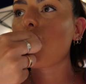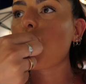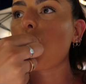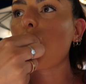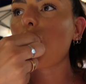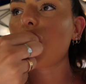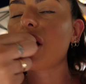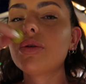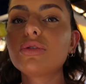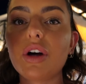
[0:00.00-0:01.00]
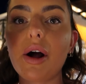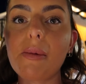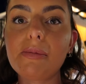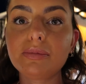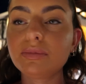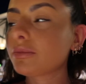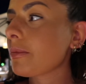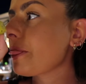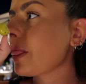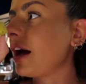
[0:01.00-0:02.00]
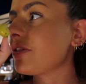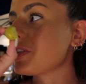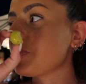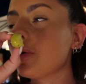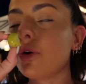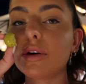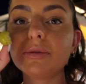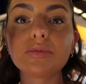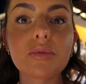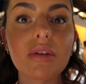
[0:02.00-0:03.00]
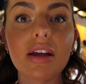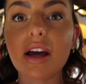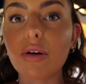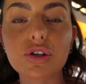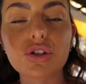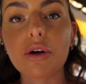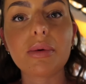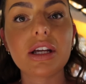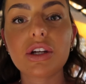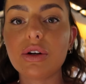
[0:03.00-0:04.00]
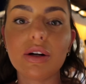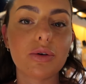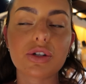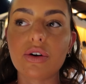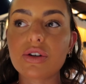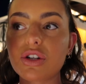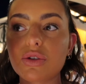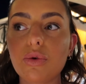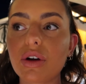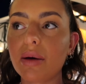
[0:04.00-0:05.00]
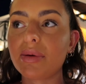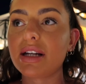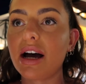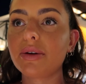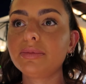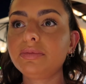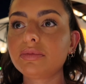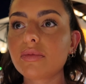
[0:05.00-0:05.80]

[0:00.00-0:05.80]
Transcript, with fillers: Also, at this course, there are so many cute little dogs just walking up and down.